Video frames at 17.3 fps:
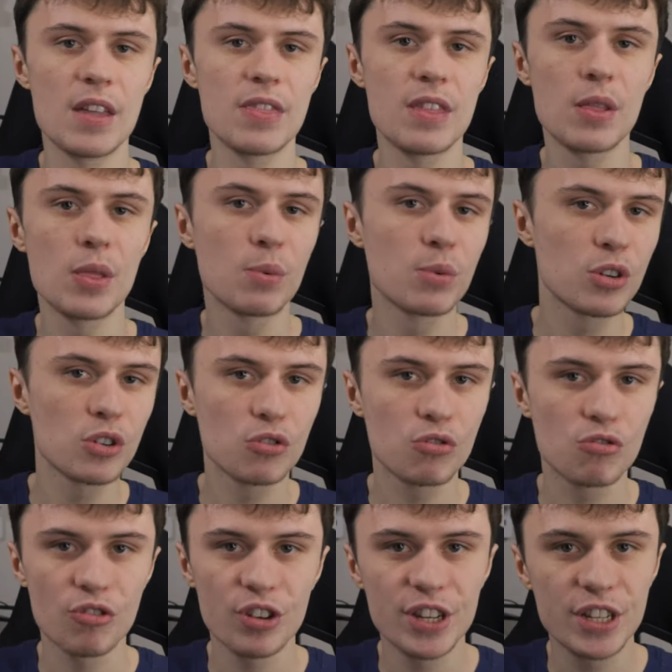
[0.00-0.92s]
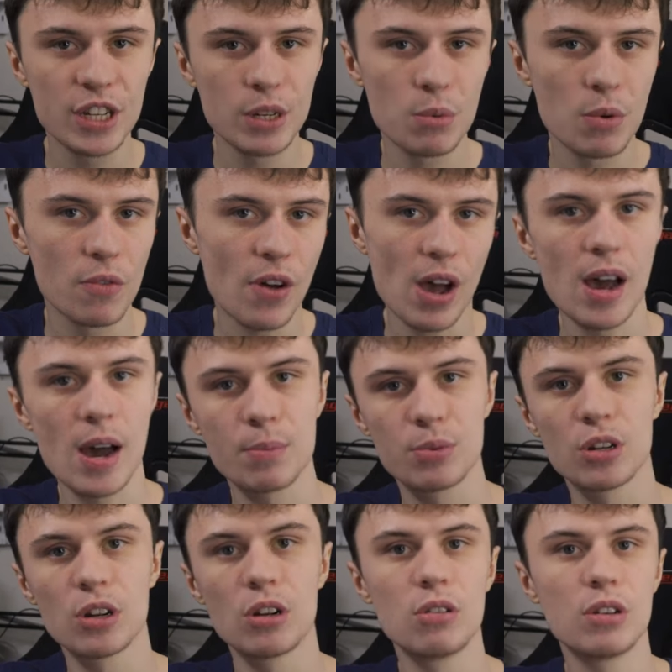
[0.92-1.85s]
and then they were just greeted with
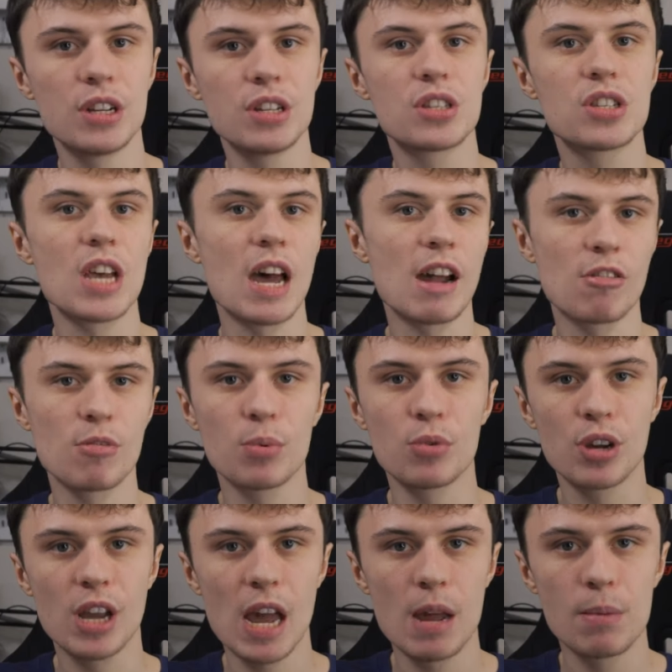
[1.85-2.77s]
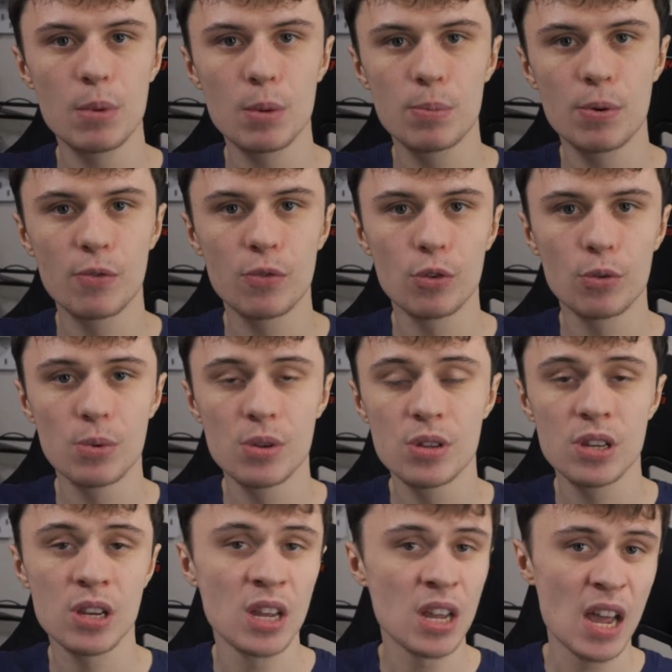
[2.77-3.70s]
absolutely terrible gaming
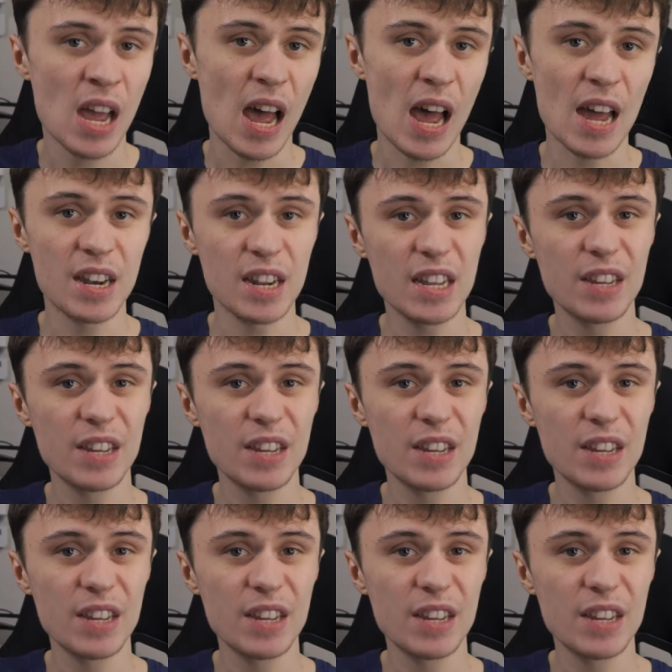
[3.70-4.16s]
performance, and